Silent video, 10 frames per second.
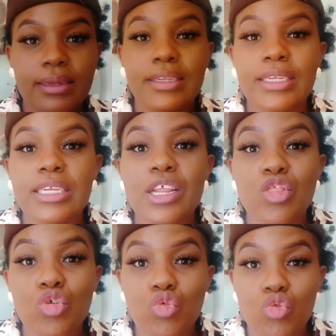
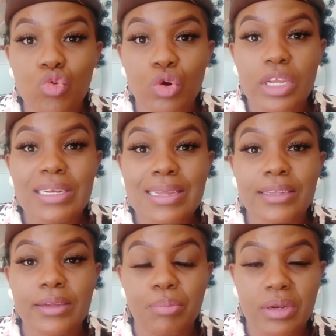see-through, it
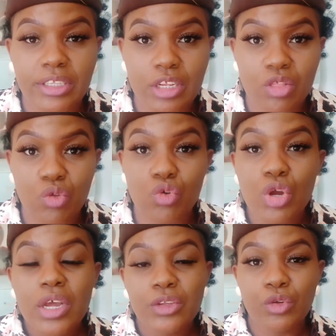is a bit
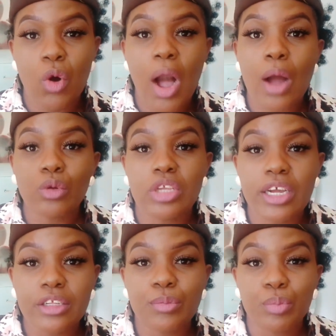see-through, so I'll
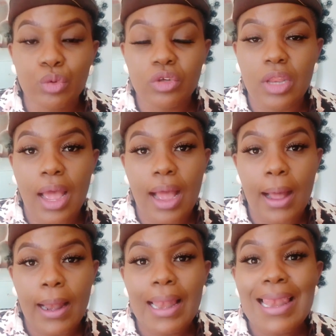just put
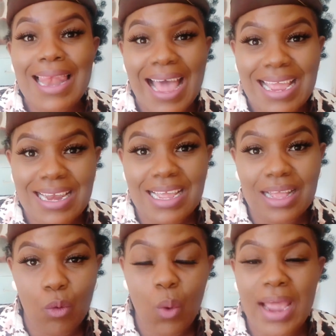
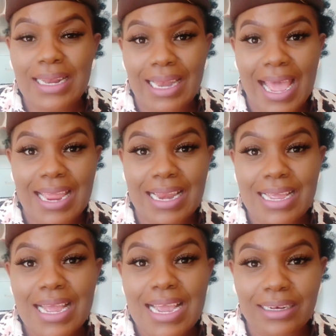lining, a white
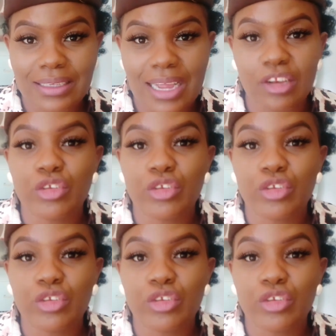lining inside.